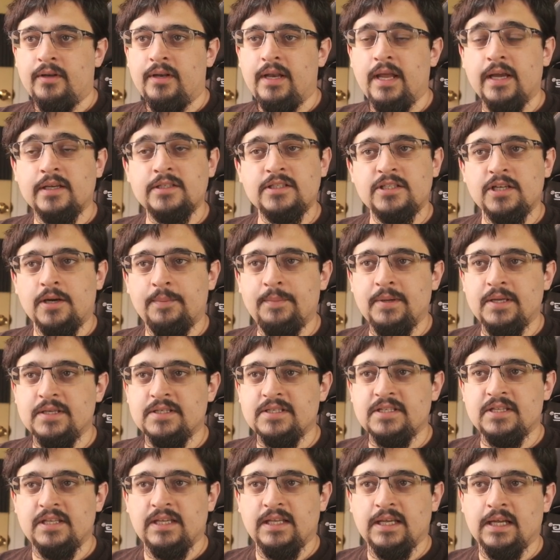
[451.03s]
Next up
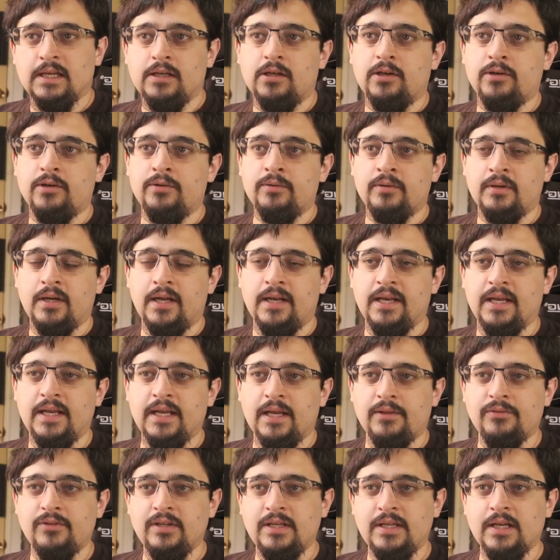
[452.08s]
is the yellow, and
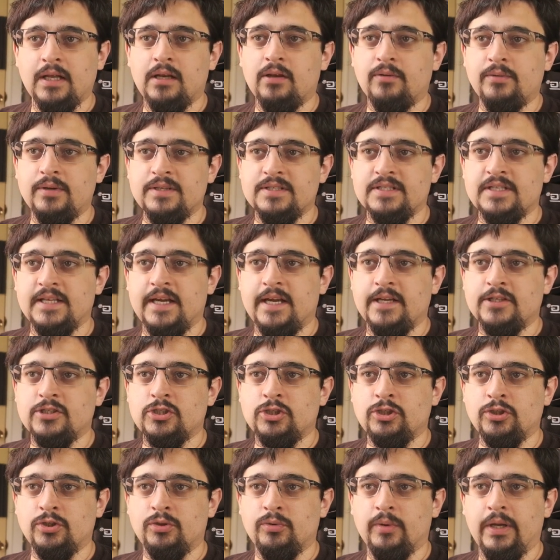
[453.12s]
again the yellow is there
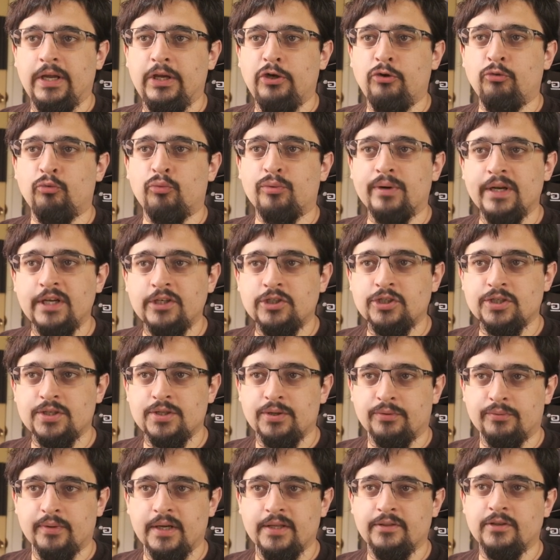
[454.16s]
to enrich
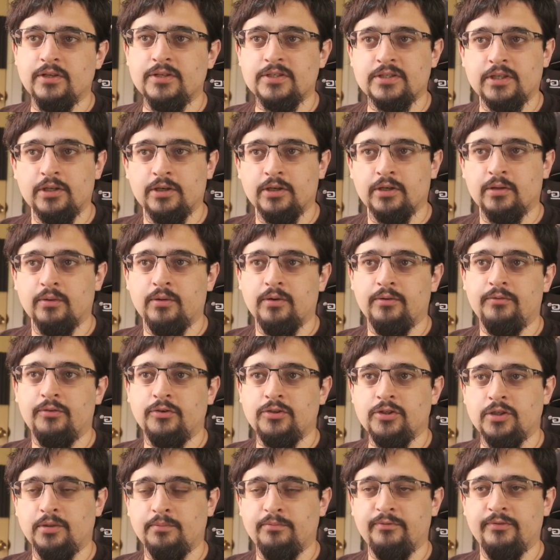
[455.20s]
the red that's going to go over
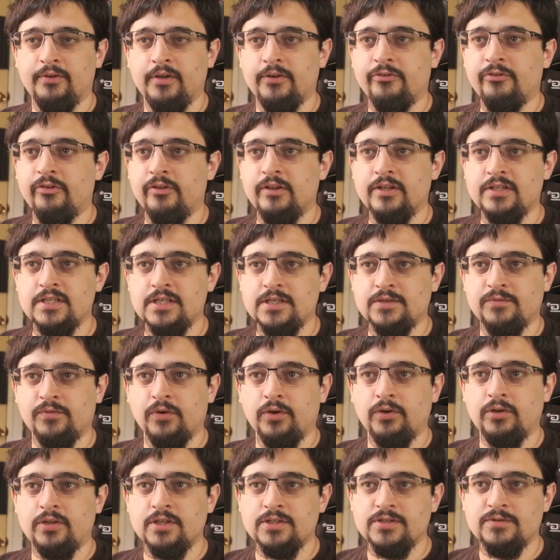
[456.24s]
top of it. So this is
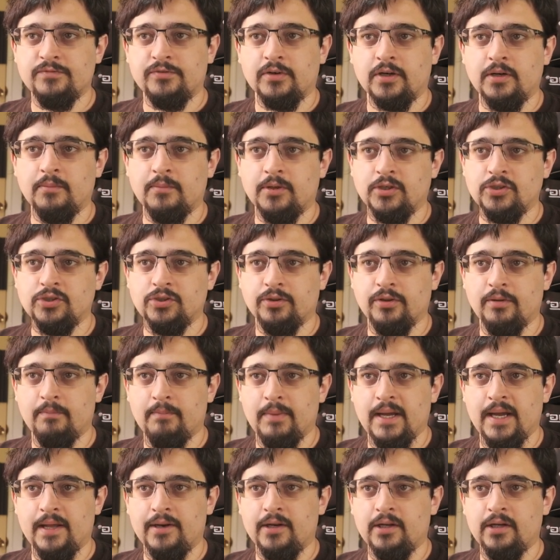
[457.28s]
focused very much on the
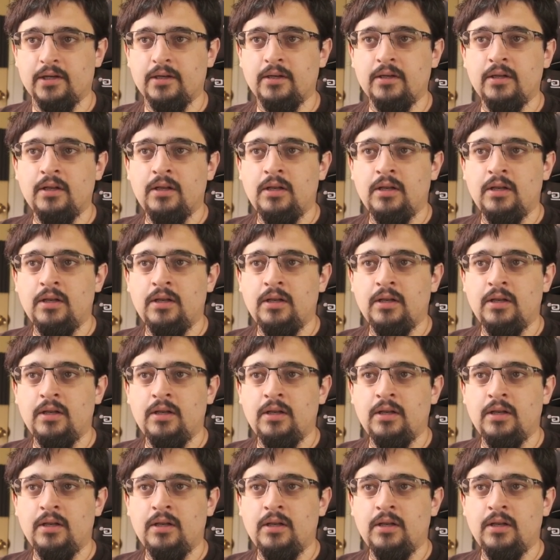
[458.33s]
banner.